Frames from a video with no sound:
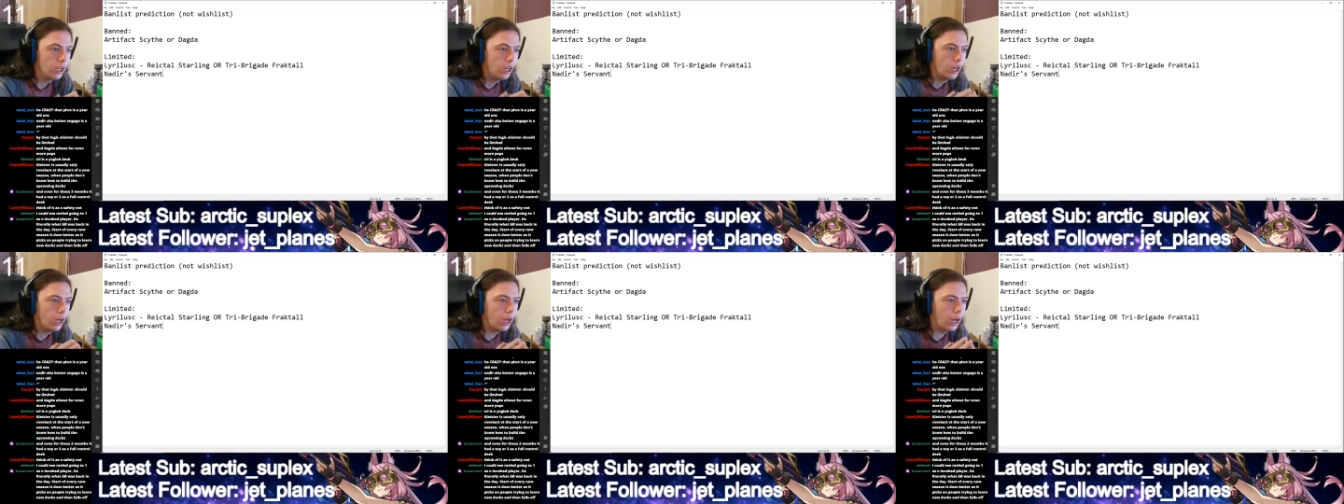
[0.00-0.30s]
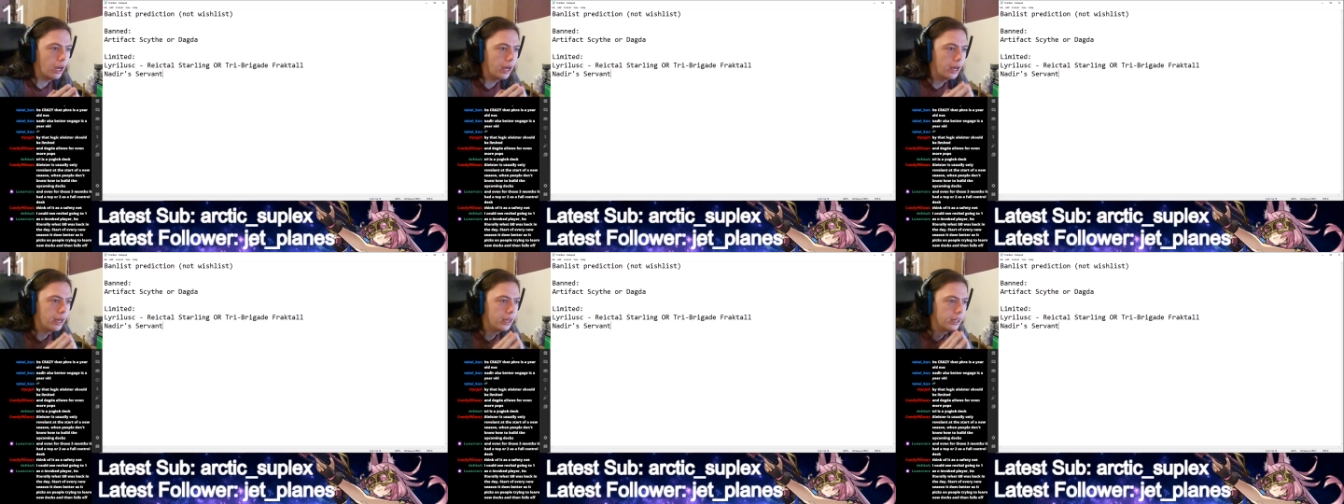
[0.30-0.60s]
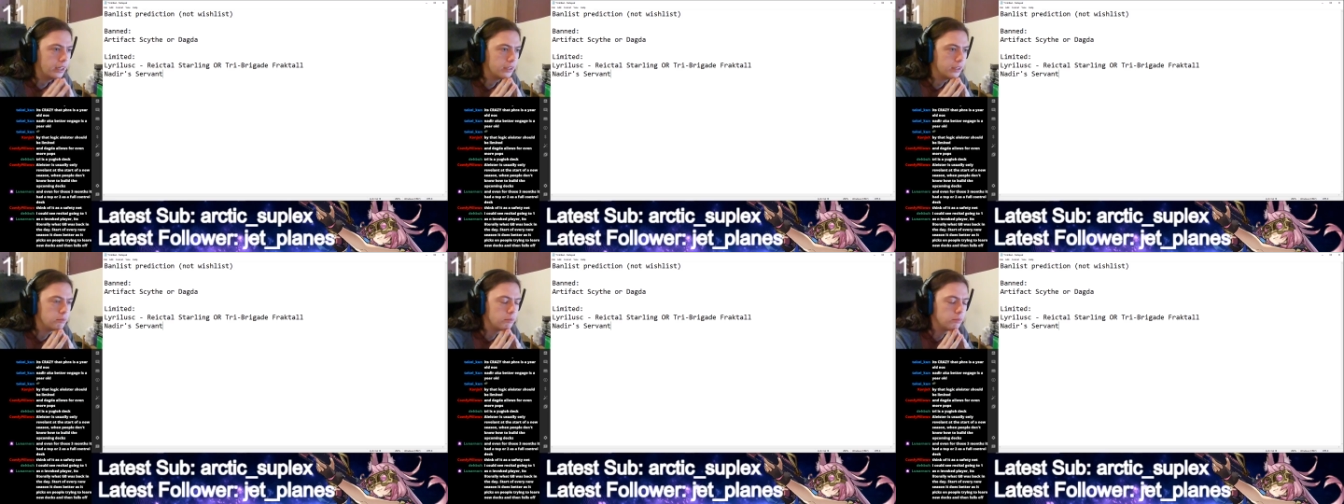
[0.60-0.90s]

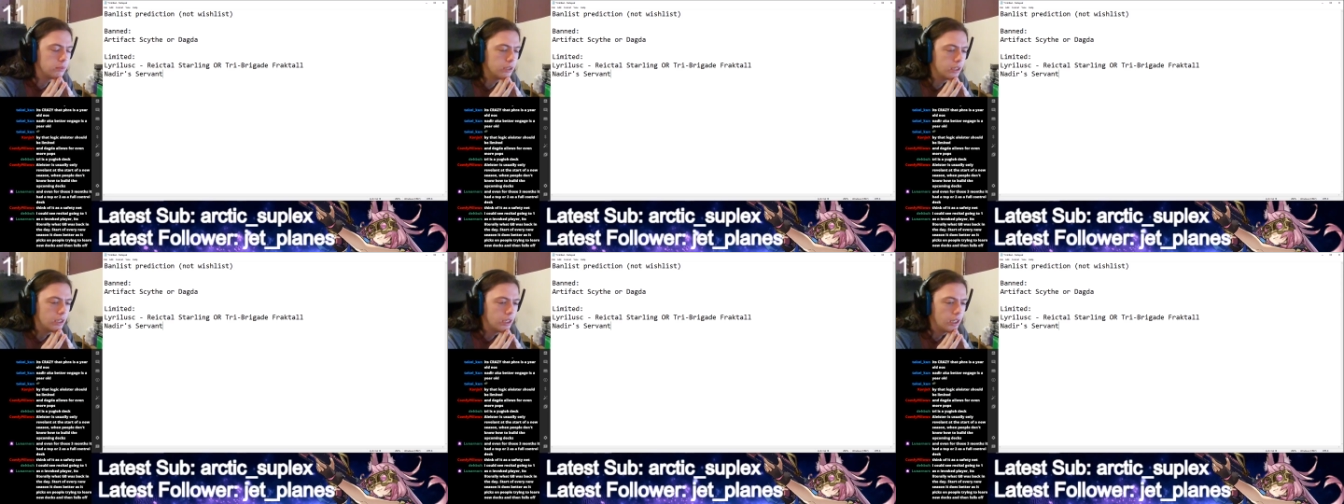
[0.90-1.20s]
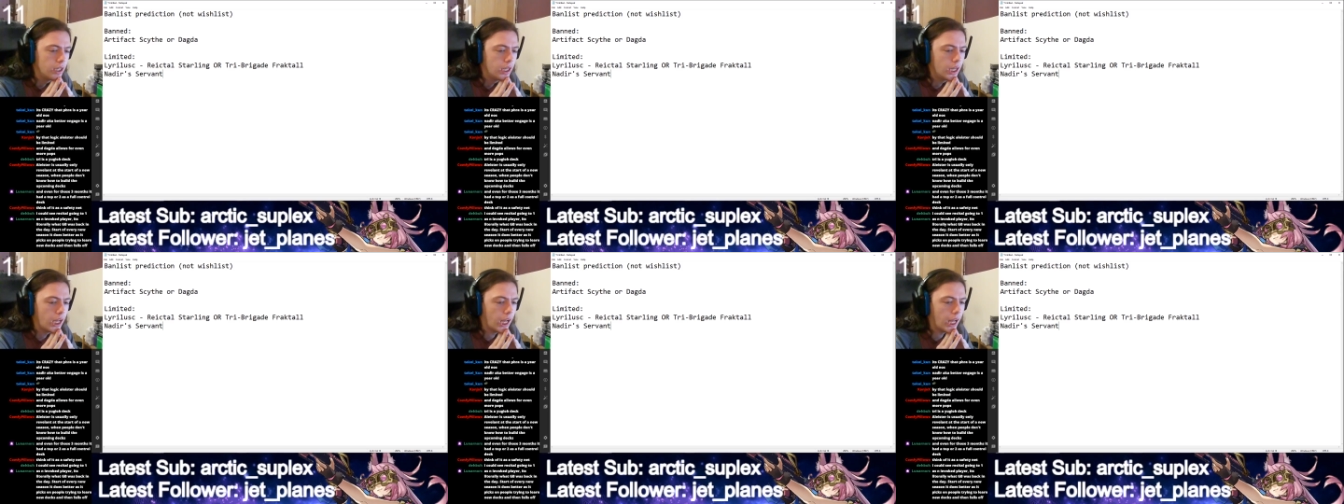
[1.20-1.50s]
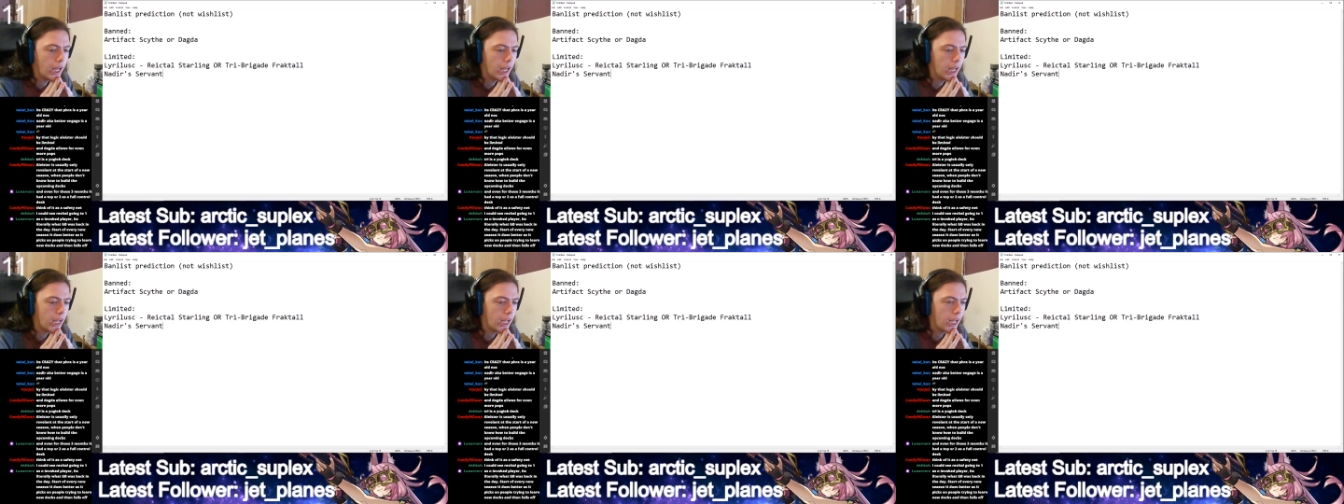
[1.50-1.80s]

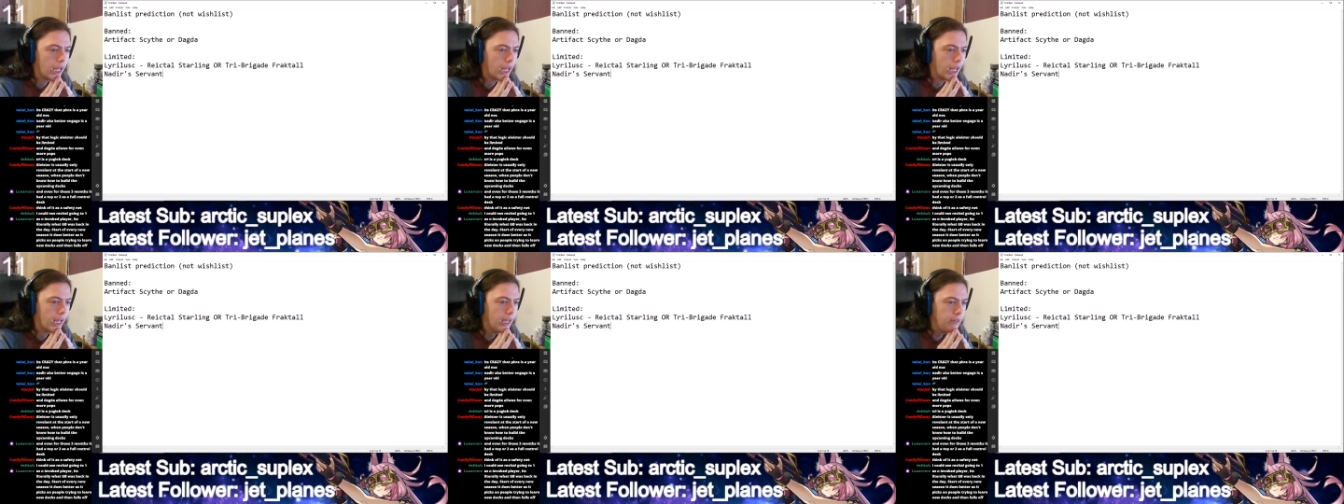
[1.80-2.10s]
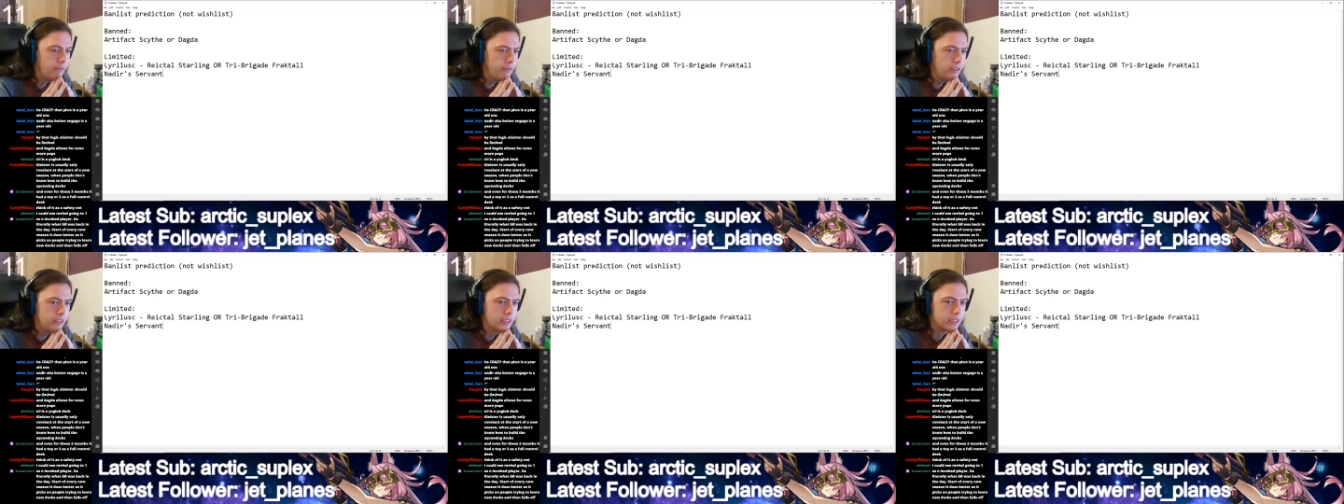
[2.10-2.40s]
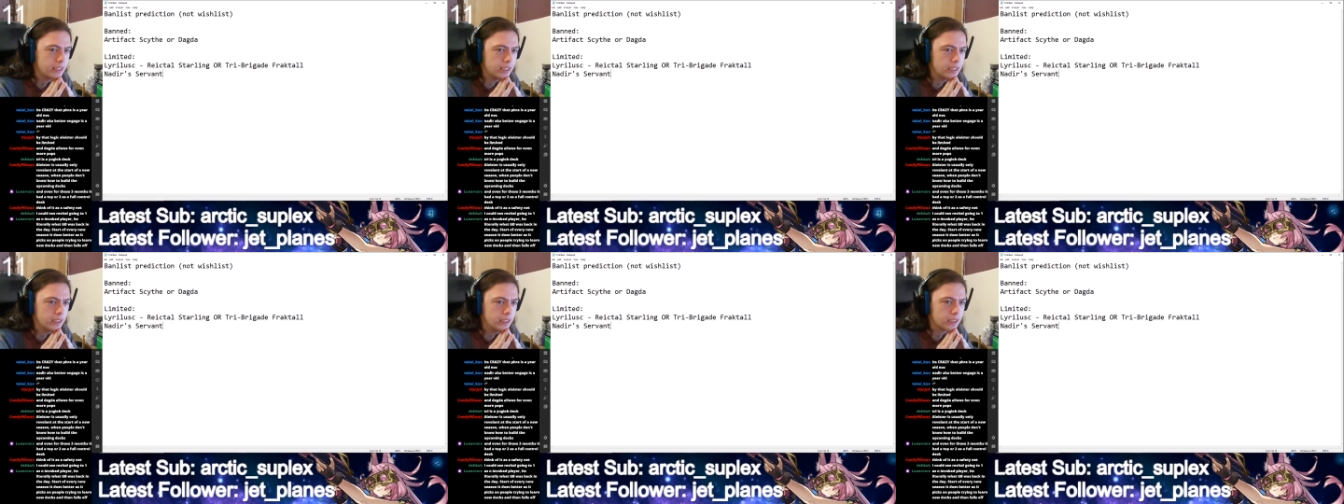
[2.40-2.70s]
ever
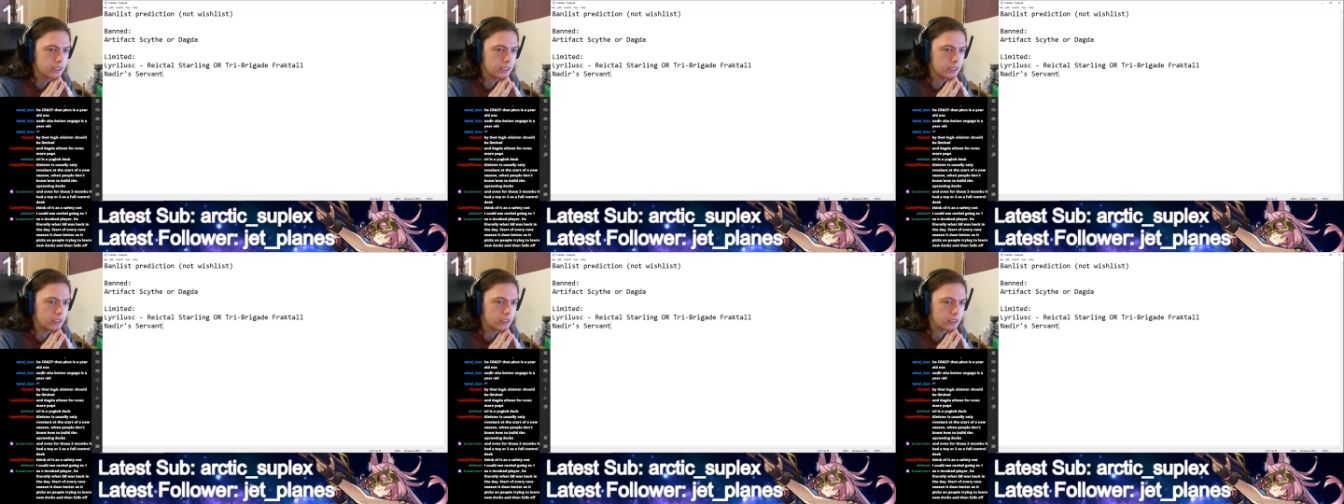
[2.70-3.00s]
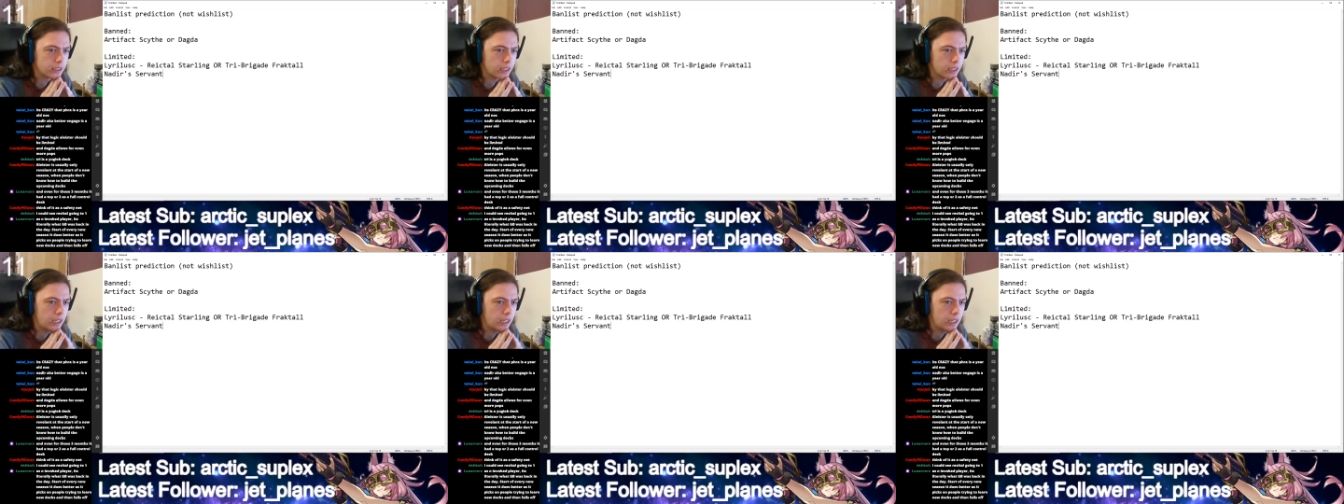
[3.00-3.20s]
since like,